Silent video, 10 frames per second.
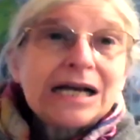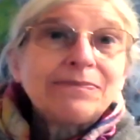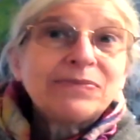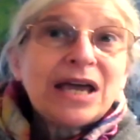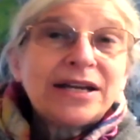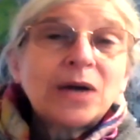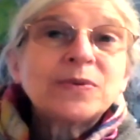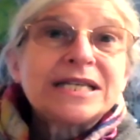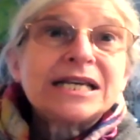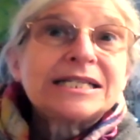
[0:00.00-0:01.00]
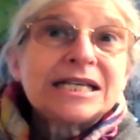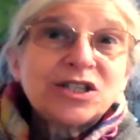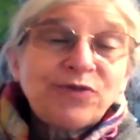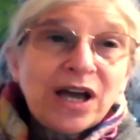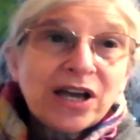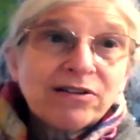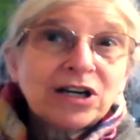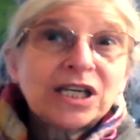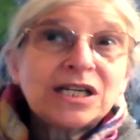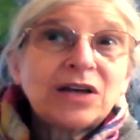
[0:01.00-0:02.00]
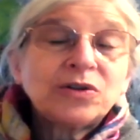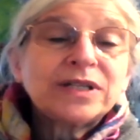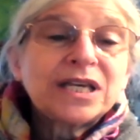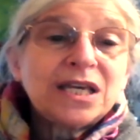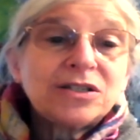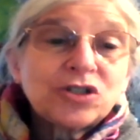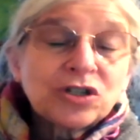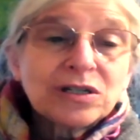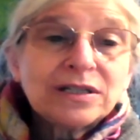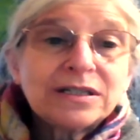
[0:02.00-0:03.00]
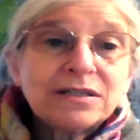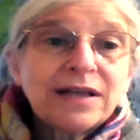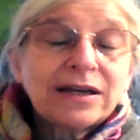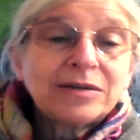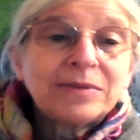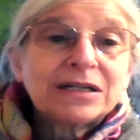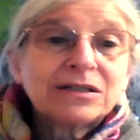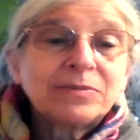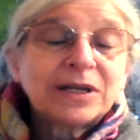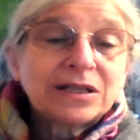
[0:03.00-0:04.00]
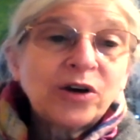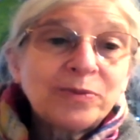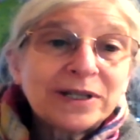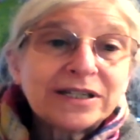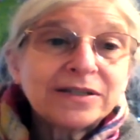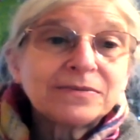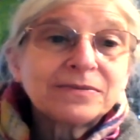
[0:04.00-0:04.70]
um, and I would say a sense of hierarchy, not only internally to Latin America, but globally.